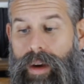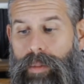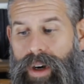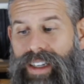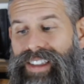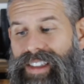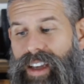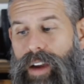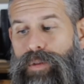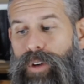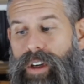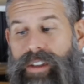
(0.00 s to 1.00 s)
but could stay
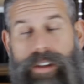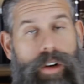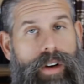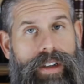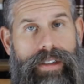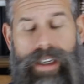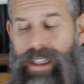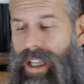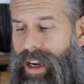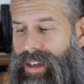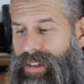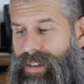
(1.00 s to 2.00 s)
for as long as they
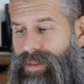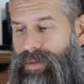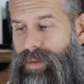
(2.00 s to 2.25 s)
liked,